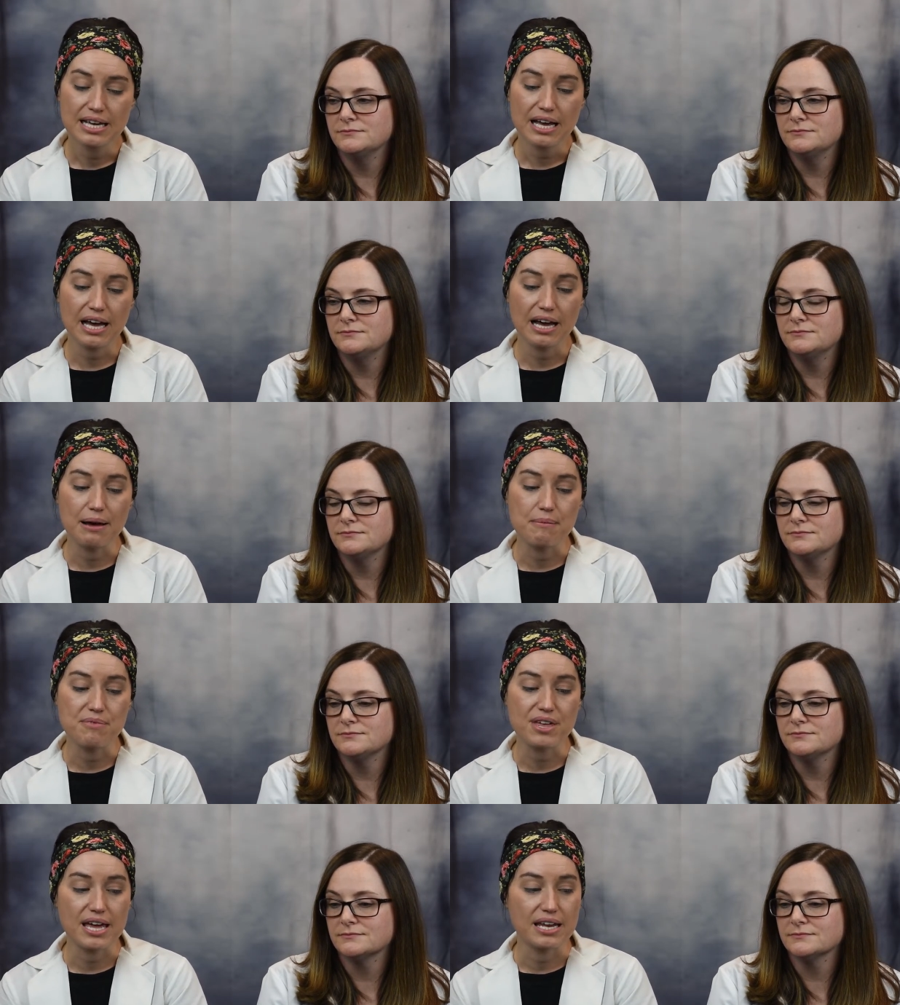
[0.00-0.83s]

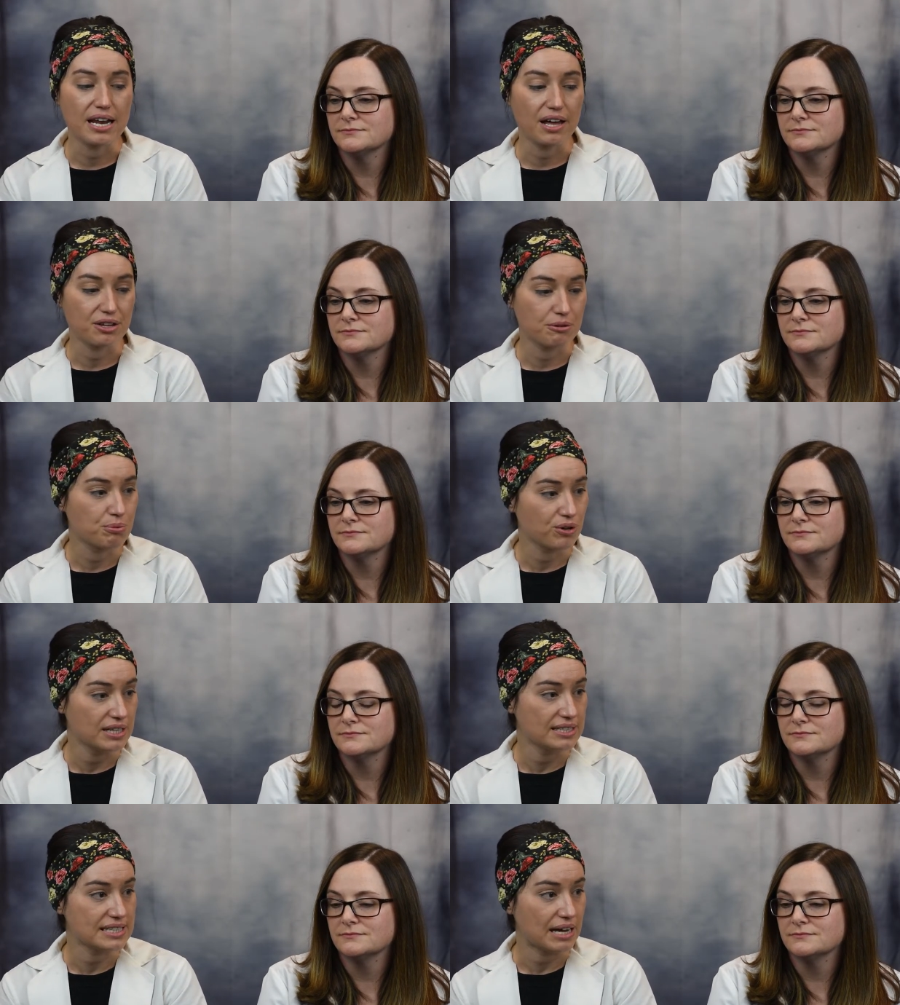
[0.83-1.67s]
Speaker 1: um, than other
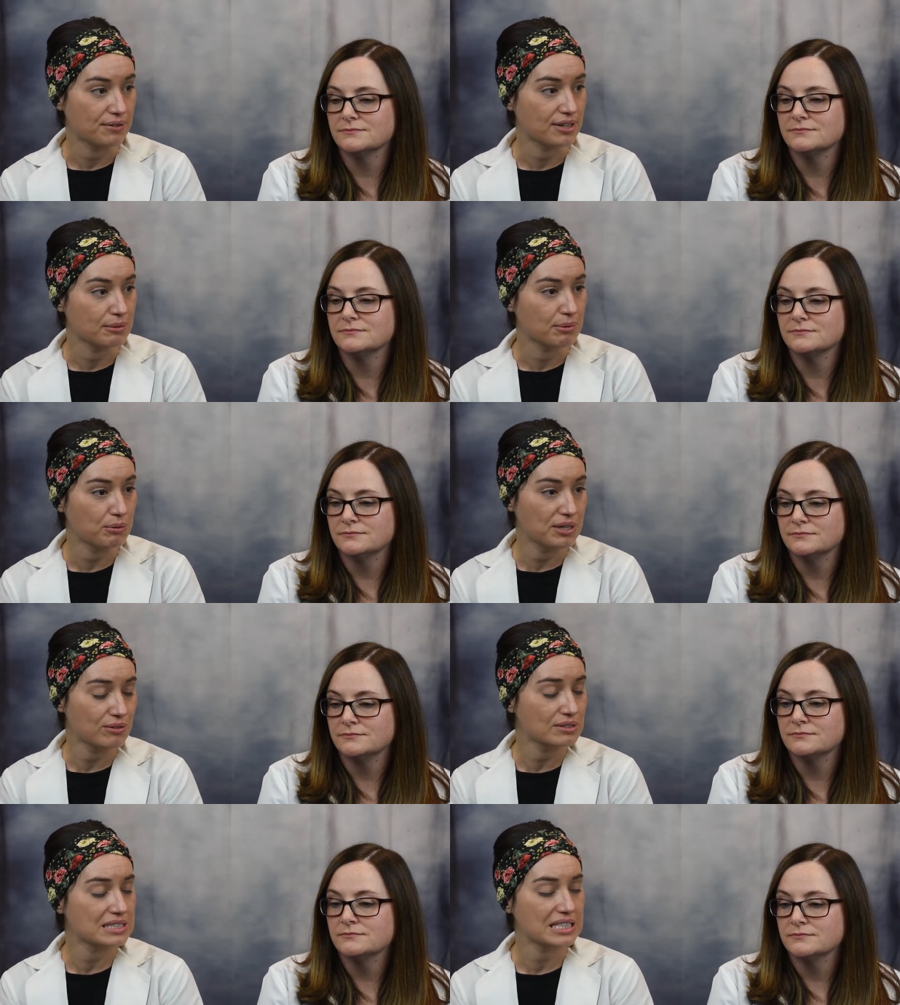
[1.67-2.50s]
breeds out there, but we
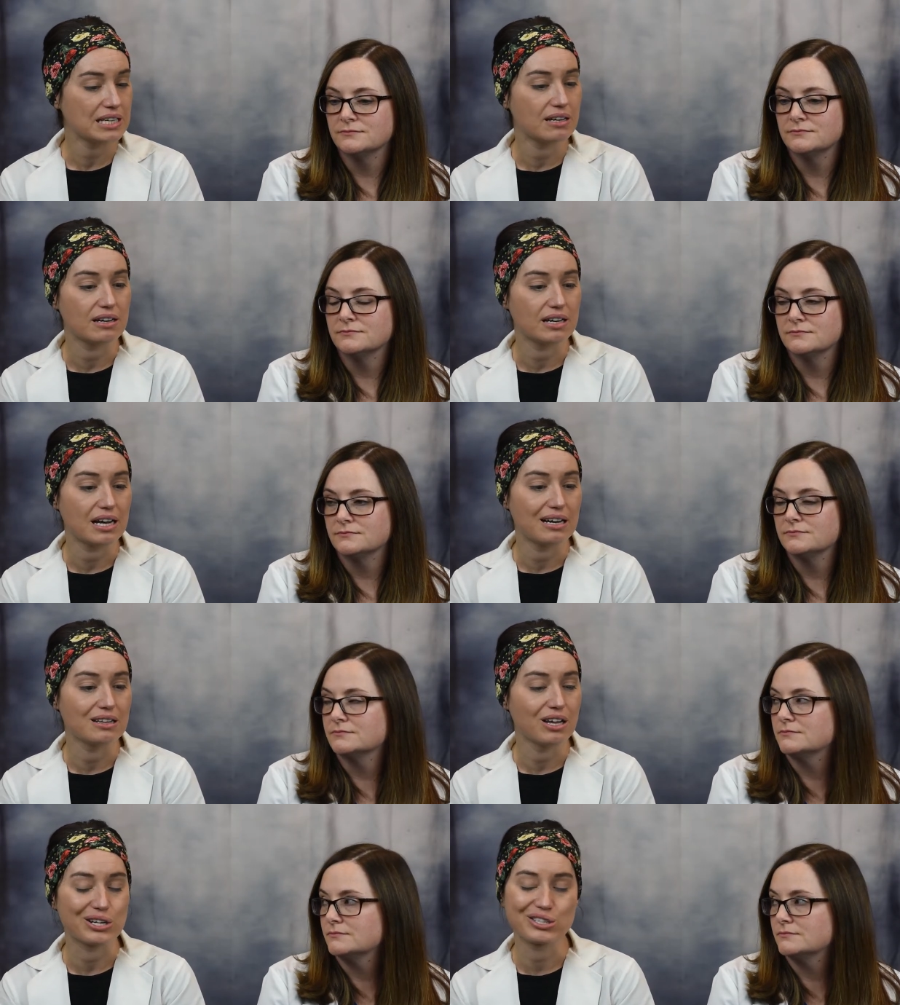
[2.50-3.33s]
don't see a,
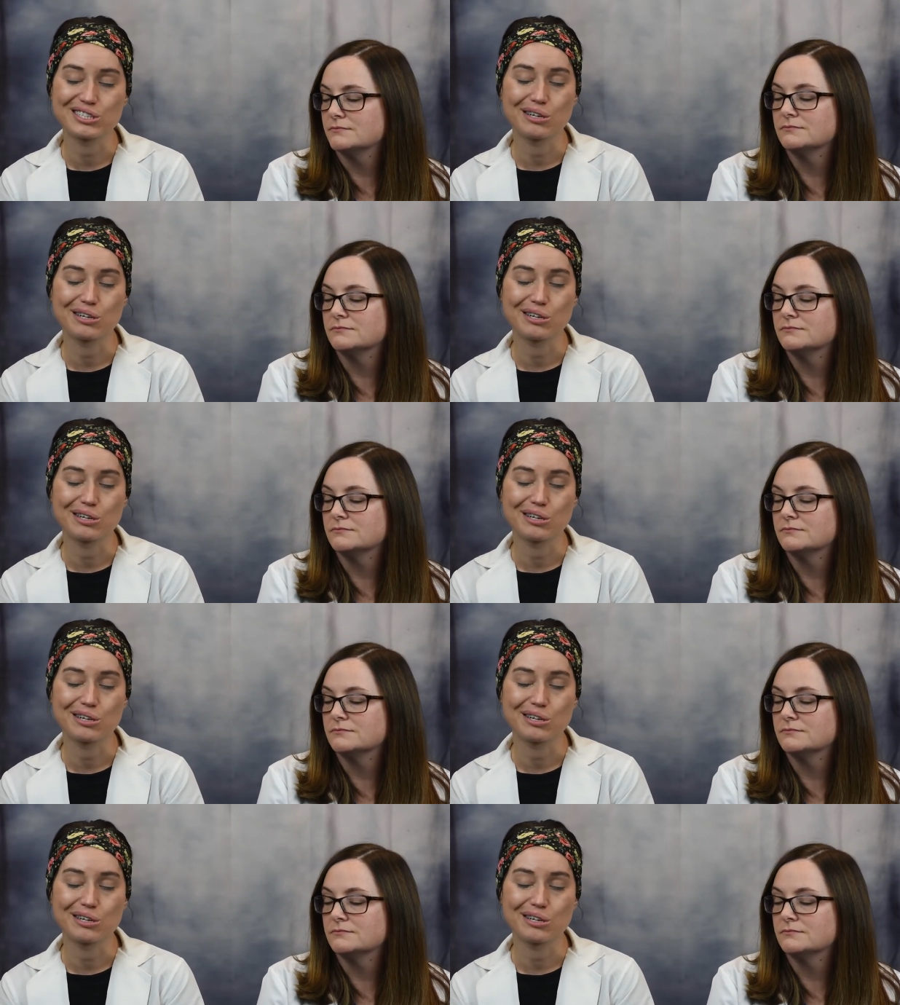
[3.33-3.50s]
a large